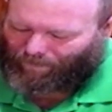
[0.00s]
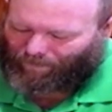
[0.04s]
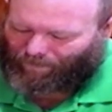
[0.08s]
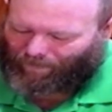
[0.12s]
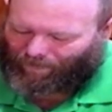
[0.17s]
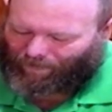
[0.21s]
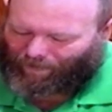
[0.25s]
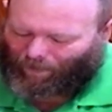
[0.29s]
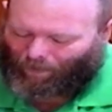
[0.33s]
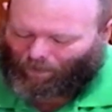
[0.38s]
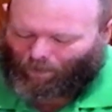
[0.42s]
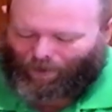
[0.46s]

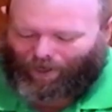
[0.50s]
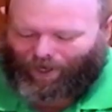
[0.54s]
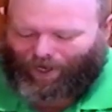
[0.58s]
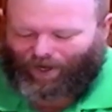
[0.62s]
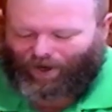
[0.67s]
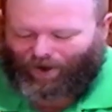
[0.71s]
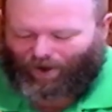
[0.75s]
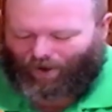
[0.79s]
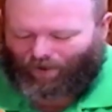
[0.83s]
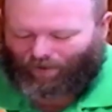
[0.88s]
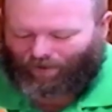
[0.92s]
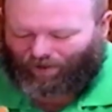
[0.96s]
that
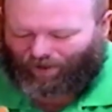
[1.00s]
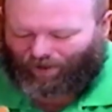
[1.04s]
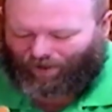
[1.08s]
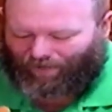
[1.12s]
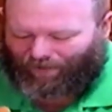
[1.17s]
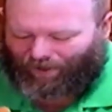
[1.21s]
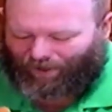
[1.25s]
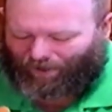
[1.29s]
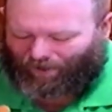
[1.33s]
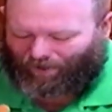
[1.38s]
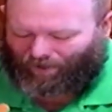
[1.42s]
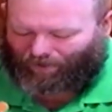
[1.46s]
we are
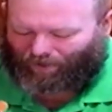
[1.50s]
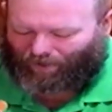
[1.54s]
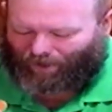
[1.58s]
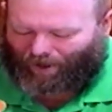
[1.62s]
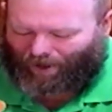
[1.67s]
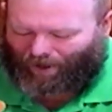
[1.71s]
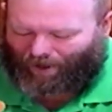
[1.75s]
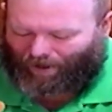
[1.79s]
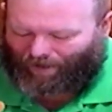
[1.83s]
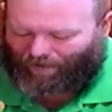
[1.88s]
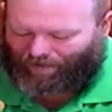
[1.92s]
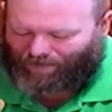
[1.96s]
living our
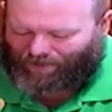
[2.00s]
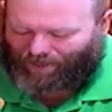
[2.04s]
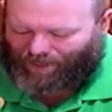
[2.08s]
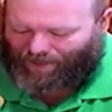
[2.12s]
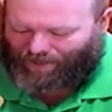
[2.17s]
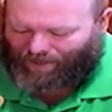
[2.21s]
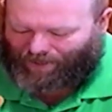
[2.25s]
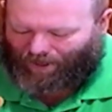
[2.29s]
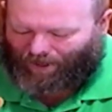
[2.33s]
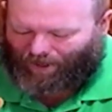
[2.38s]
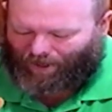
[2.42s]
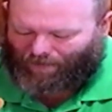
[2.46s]
lives at
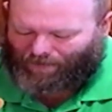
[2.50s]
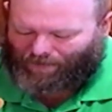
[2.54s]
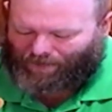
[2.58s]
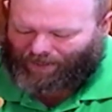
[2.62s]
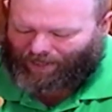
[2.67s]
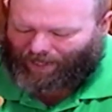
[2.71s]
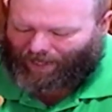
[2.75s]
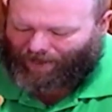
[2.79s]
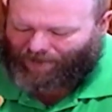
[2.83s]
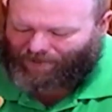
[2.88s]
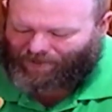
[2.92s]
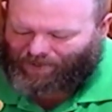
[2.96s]
times. And
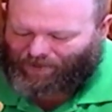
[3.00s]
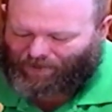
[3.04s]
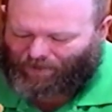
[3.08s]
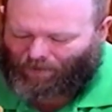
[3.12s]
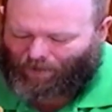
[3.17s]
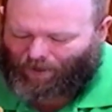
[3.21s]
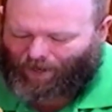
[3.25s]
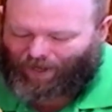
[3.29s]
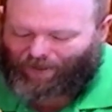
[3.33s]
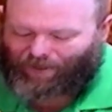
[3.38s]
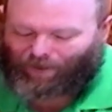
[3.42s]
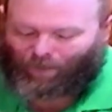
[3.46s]
that is the
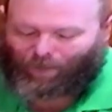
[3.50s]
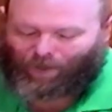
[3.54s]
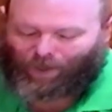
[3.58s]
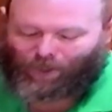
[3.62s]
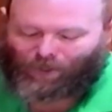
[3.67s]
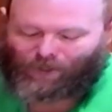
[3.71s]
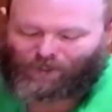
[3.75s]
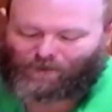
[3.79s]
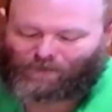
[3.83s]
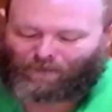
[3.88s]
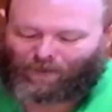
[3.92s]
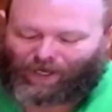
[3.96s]
way that we
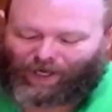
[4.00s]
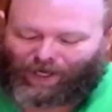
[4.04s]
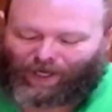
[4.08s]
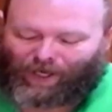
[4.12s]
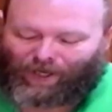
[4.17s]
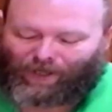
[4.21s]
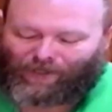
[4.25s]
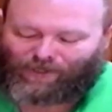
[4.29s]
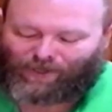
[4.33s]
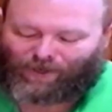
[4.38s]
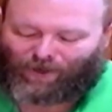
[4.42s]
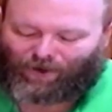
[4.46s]
are
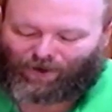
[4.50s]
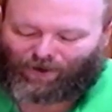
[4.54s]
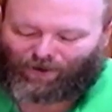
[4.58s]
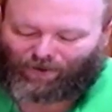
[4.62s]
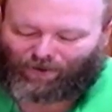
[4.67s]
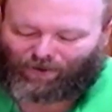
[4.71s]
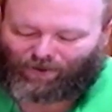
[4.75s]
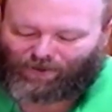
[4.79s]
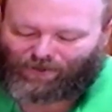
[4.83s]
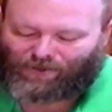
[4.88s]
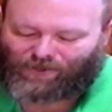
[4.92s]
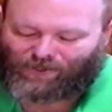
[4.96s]
speaking to
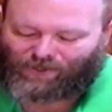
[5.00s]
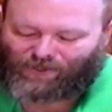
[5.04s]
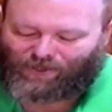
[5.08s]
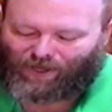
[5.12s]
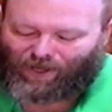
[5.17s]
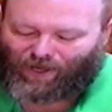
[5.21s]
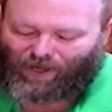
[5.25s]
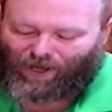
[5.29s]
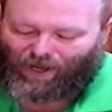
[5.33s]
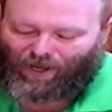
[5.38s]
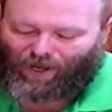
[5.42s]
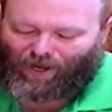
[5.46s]
others.
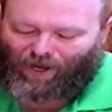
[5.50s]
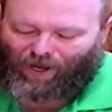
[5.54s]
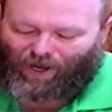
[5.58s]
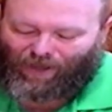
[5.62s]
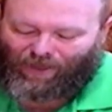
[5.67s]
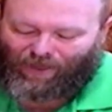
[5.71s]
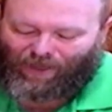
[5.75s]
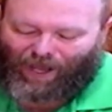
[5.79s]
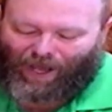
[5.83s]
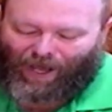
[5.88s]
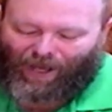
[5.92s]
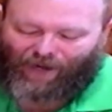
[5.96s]

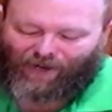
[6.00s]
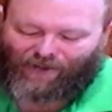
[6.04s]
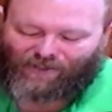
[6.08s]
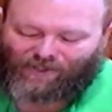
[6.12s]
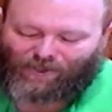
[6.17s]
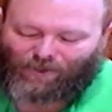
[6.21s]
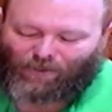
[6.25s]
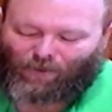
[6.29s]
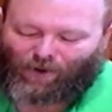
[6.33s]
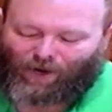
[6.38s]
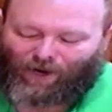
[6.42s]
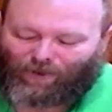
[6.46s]
And that is
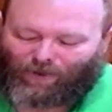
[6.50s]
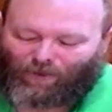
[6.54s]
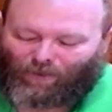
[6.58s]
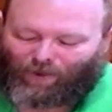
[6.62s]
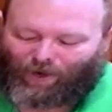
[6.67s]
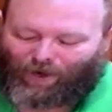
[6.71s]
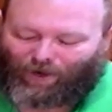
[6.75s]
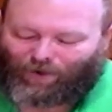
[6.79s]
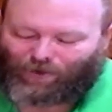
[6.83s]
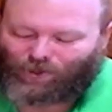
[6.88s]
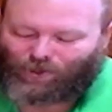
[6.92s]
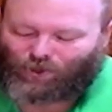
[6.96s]
the way that
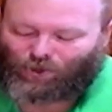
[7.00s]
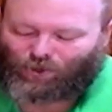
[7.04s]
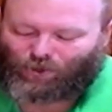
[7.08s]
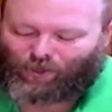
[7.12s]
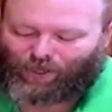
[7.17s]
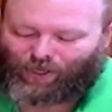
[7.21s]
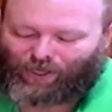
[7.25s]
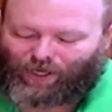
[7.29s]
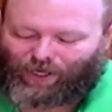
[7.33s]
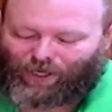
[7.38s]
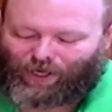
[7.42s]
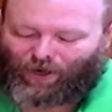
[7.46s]
we are
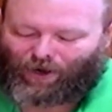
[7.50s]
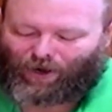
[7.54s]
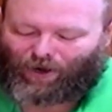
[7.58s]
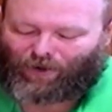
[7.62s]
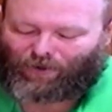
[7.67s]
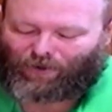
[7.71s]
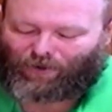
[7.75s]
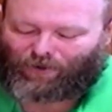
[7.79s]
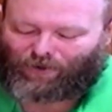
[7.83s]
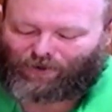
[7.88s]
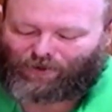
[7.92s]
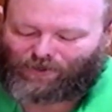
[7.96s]
treating
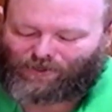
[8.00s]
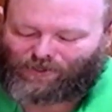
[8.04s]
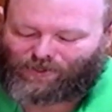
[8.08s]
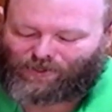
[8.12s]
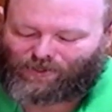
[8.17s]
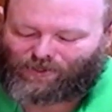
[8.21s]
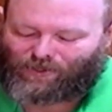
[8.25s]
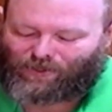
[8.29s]
others.